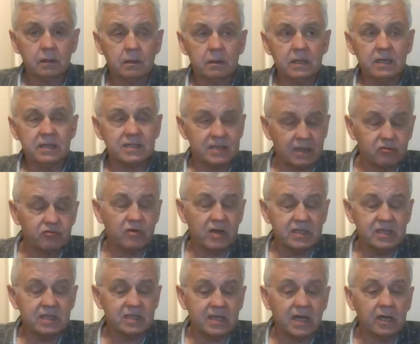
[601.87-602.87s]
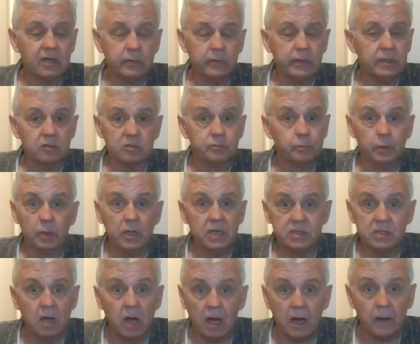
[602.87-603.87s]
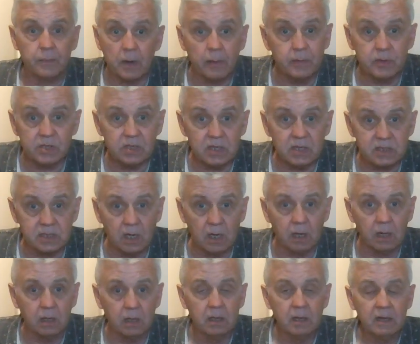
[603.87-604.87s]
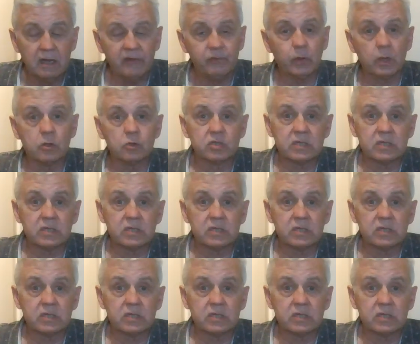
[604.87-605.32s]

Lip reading: It sounds racist, I know it does, but it's not. I promise you it's not. If we could